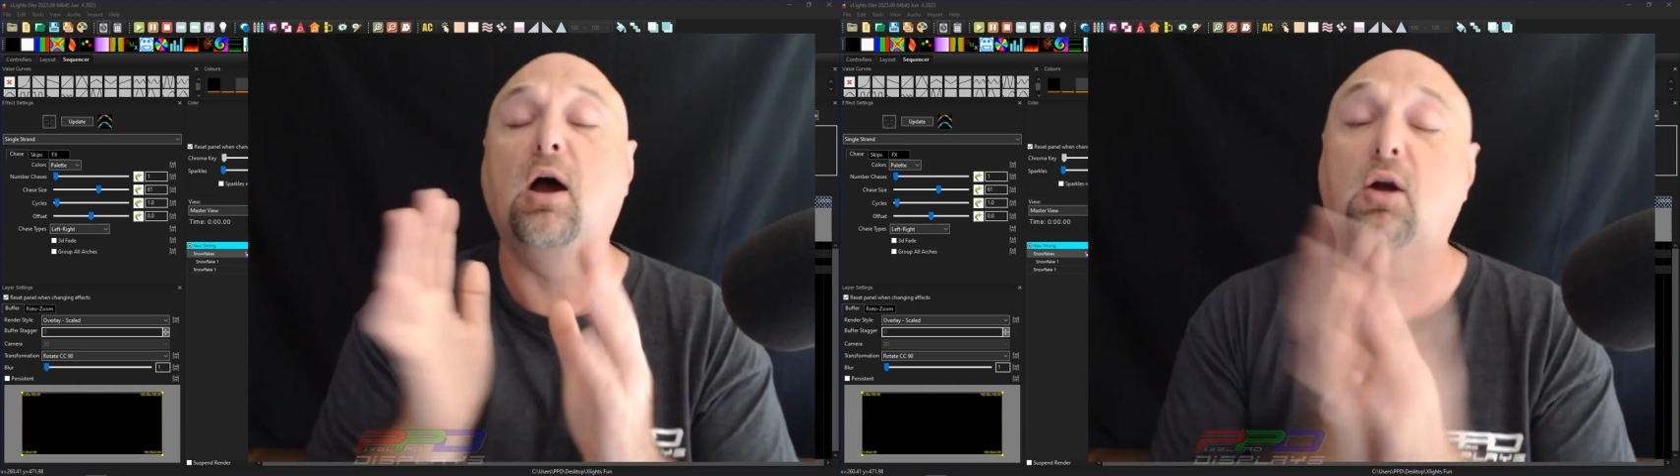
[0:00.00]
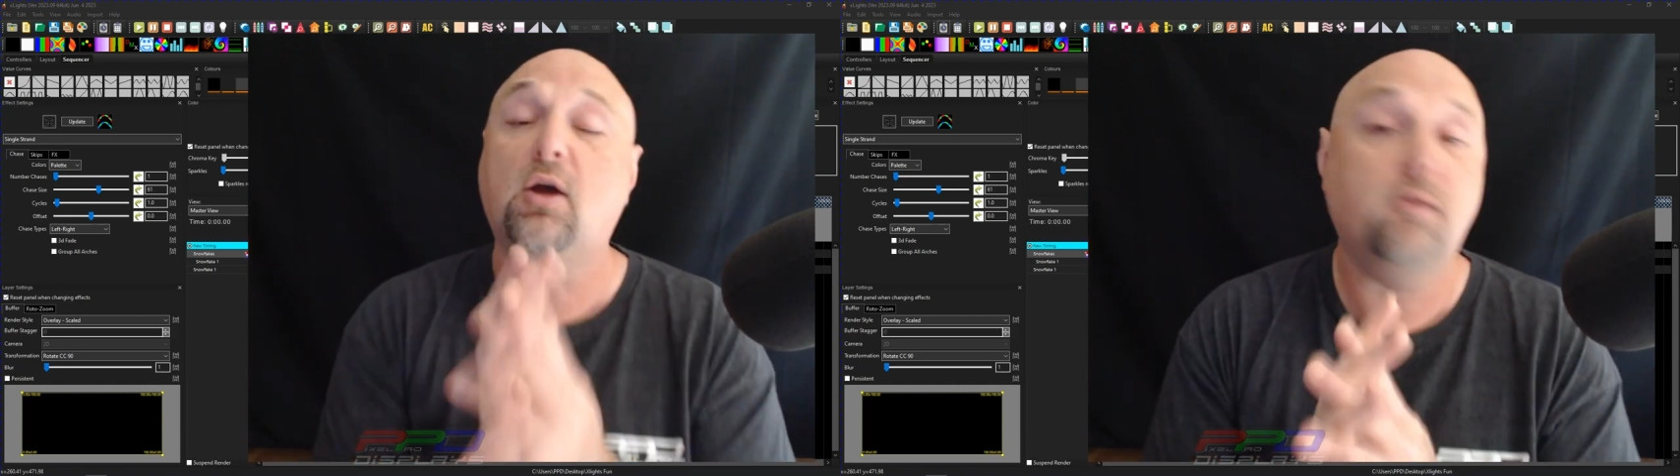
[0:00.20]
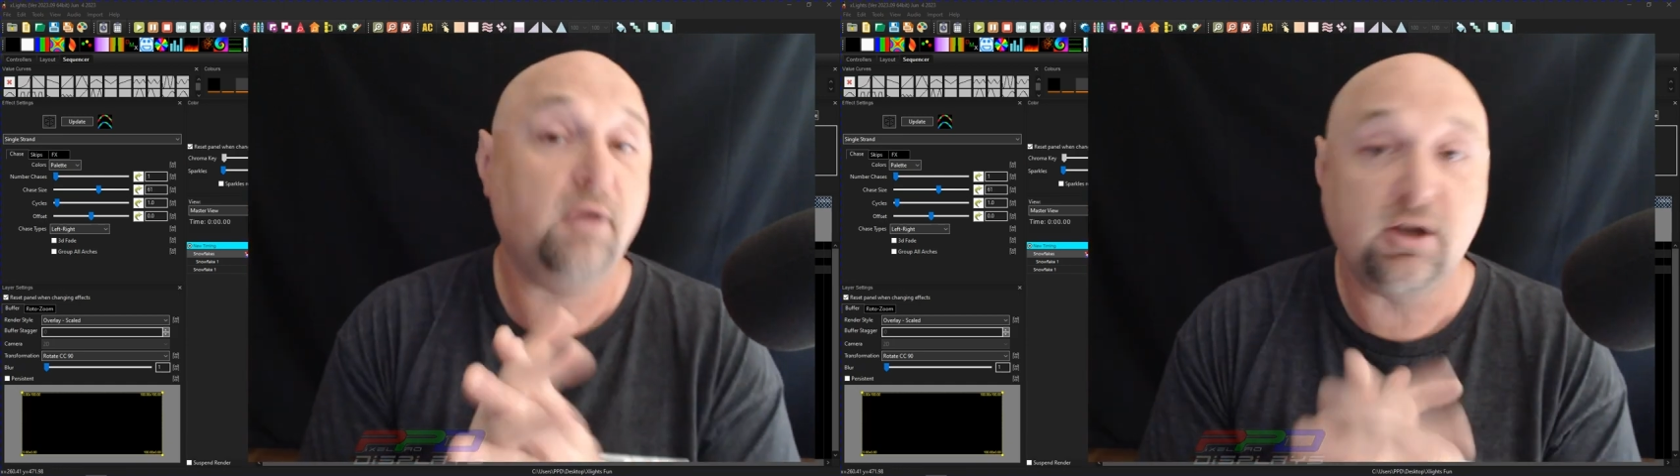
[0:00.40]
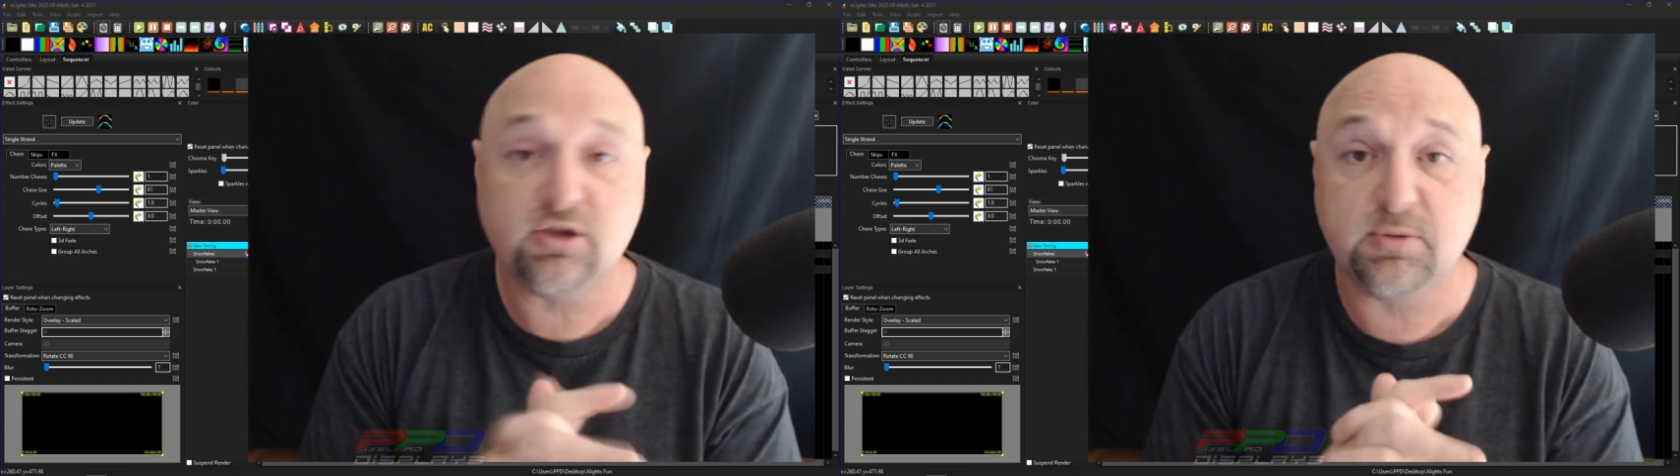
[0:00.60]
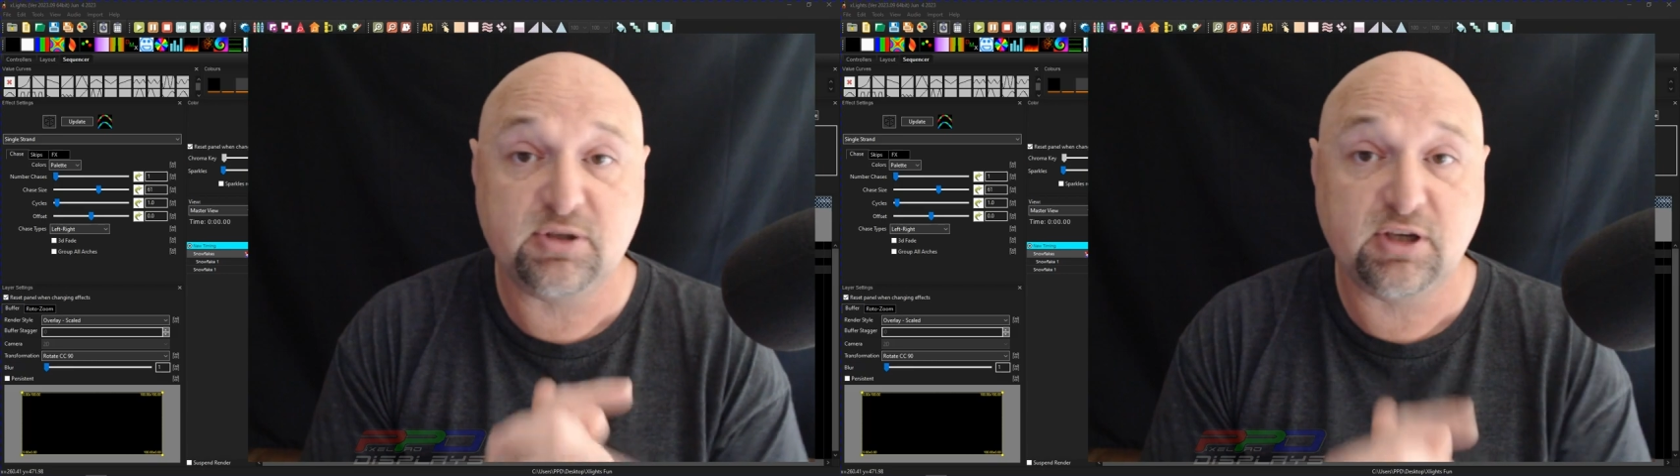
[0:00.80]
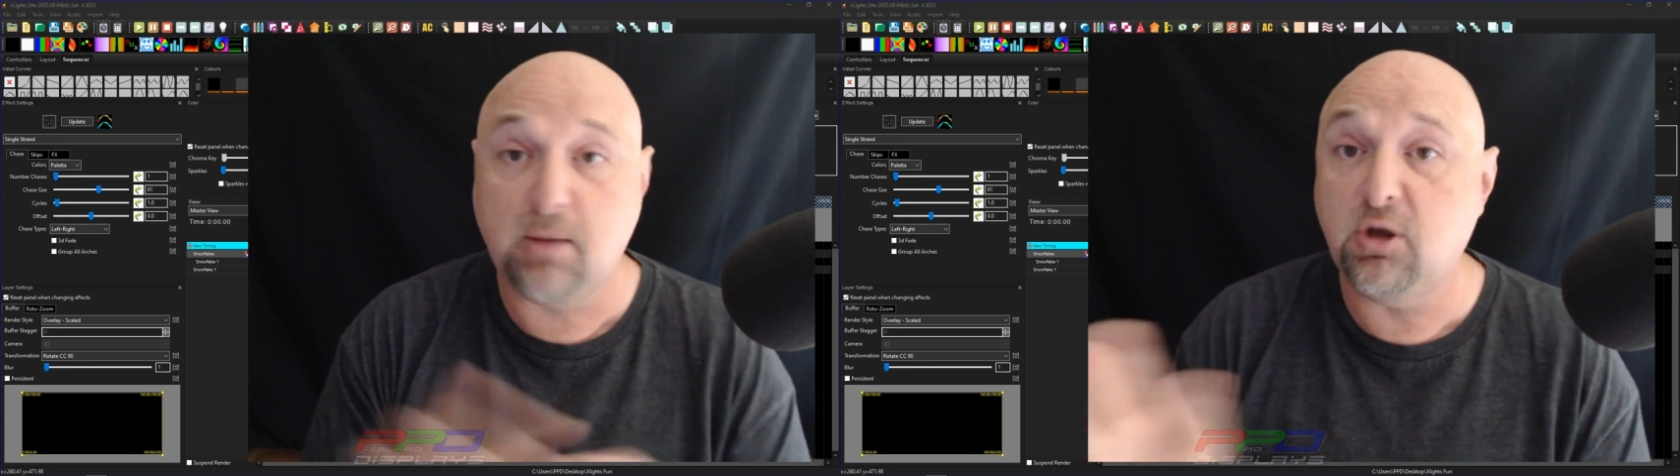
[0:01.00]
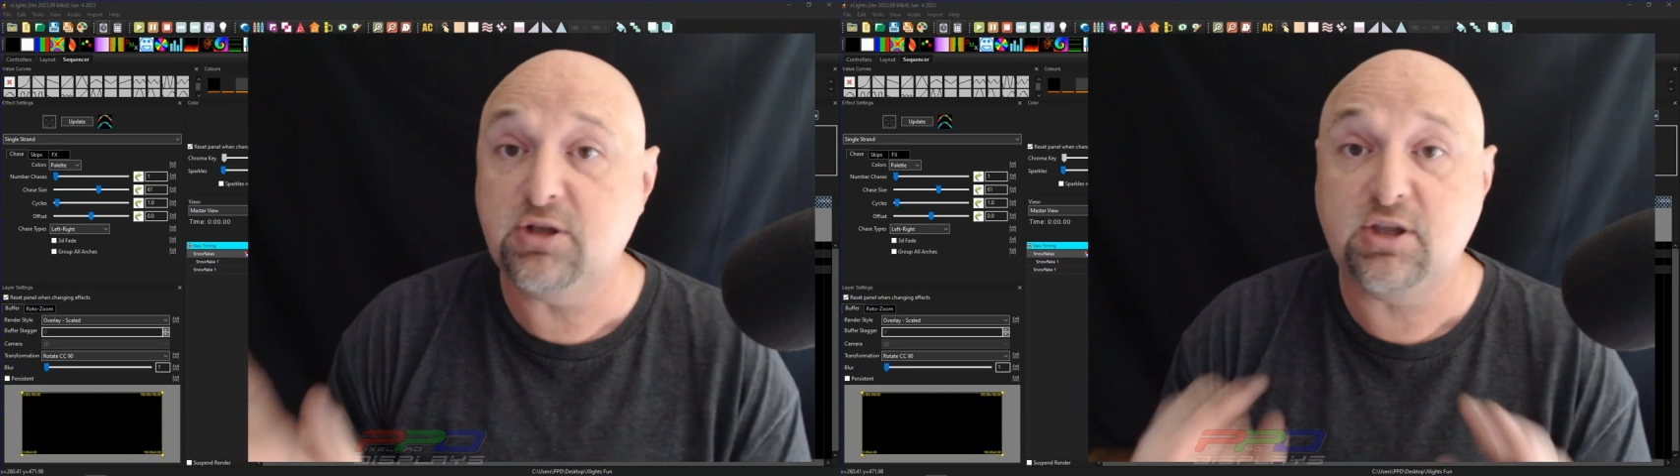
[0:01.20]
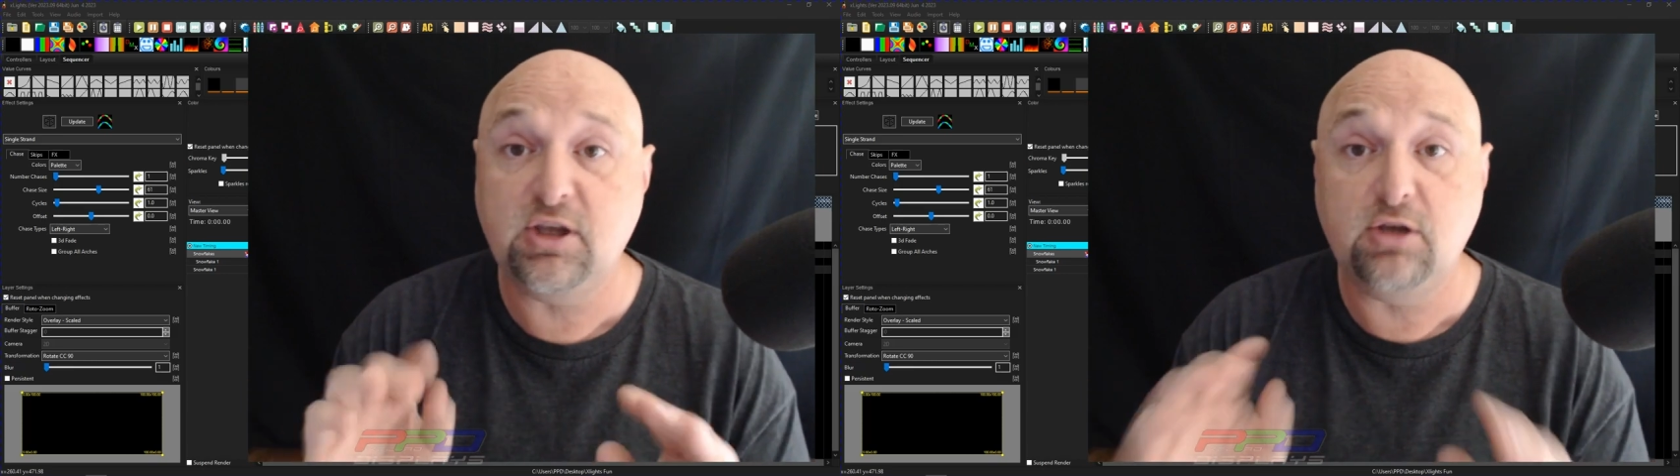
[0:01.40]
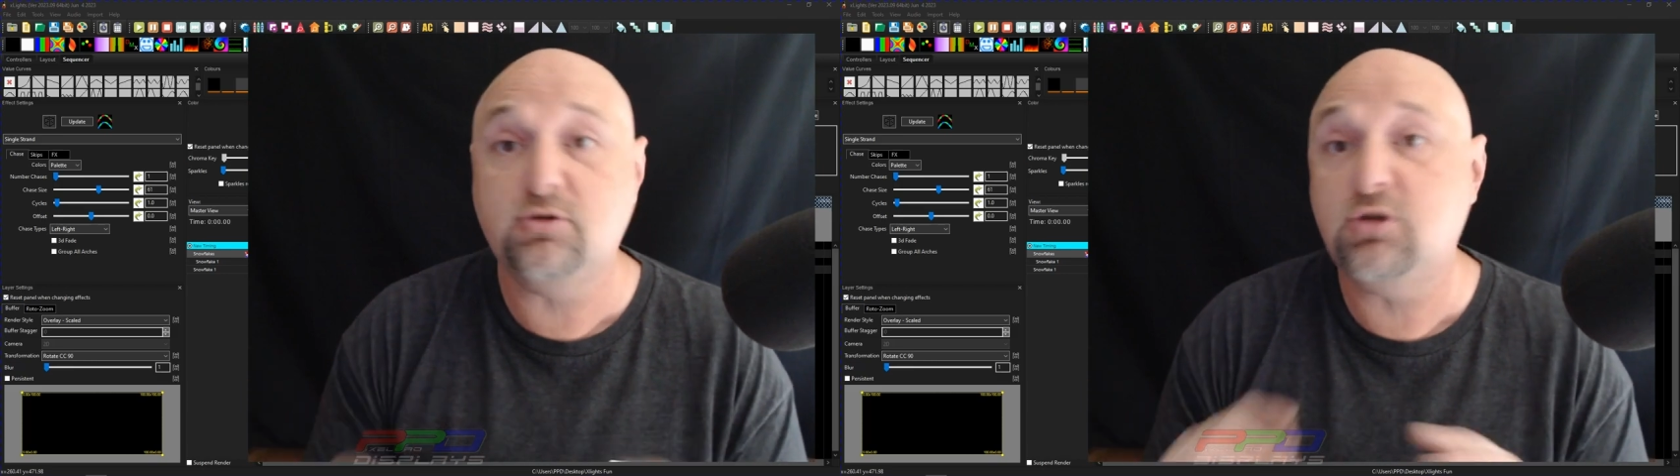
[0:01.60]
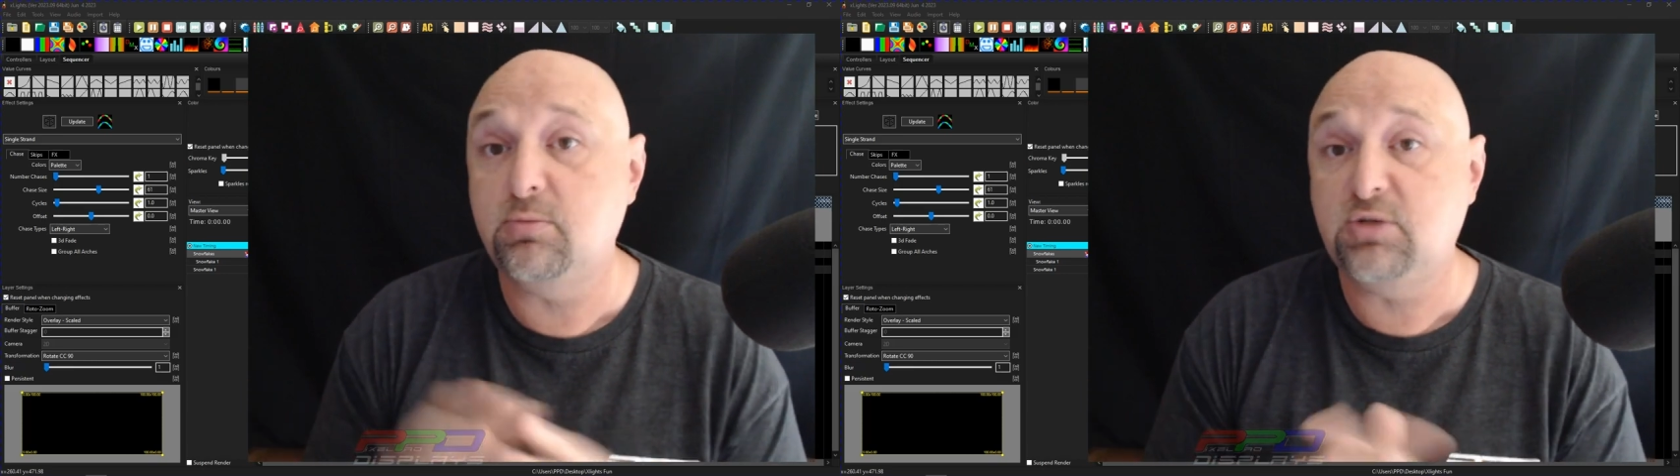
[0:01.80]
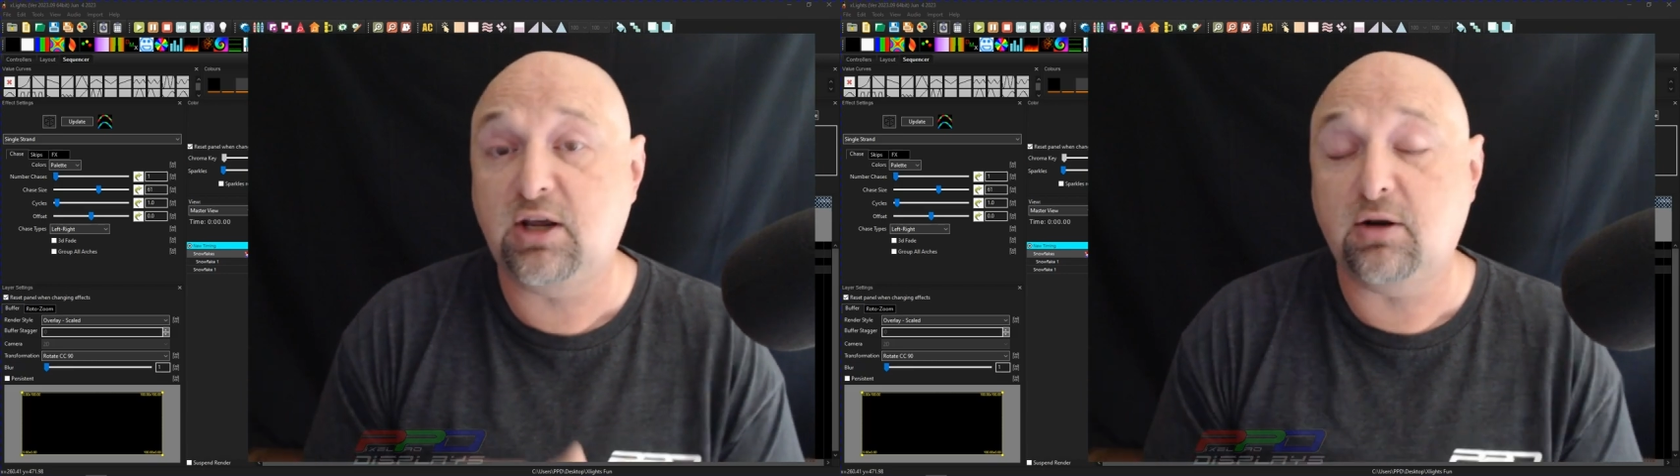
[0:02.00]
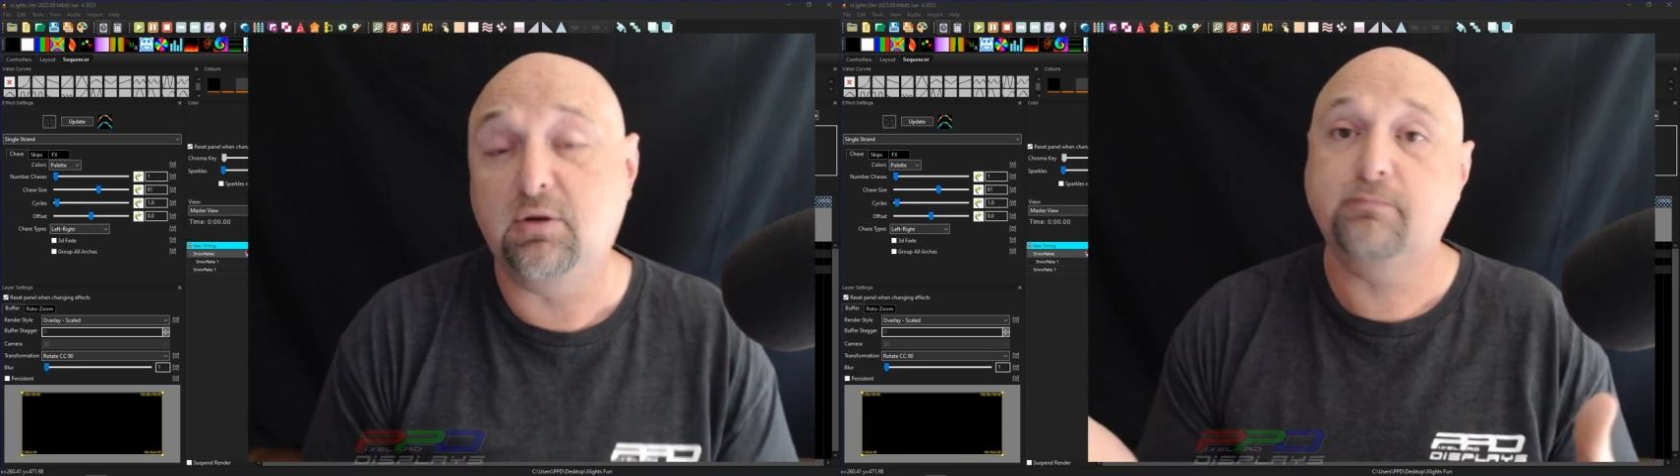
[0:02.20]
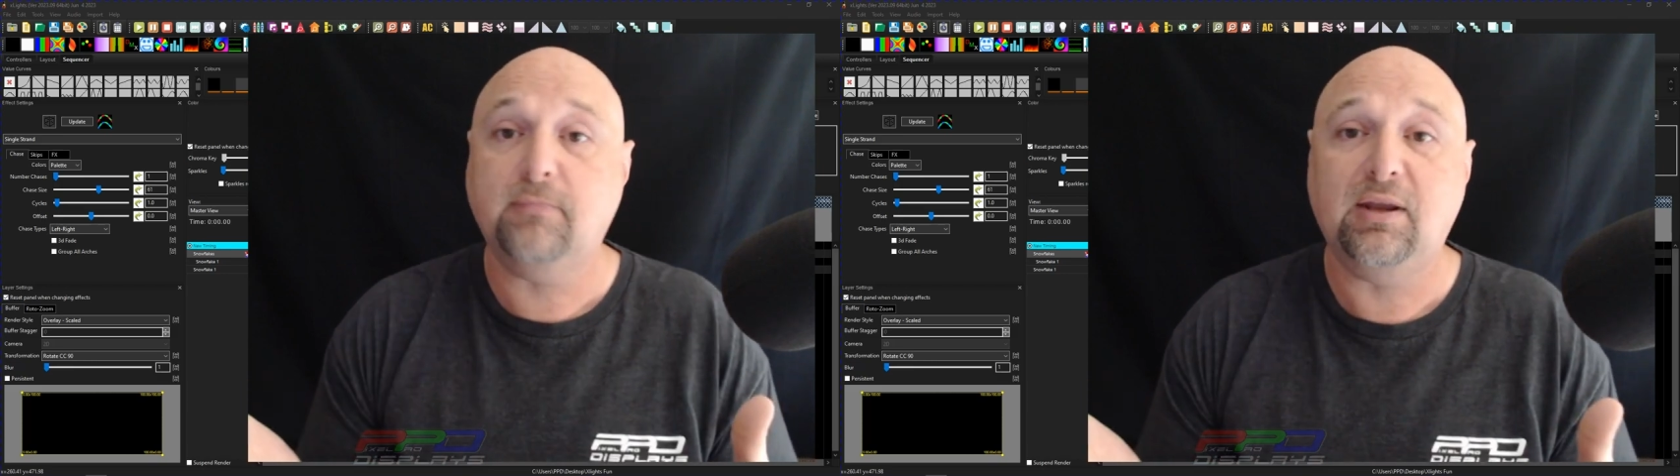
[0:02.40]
our other announcements that come onto the YouTube channel.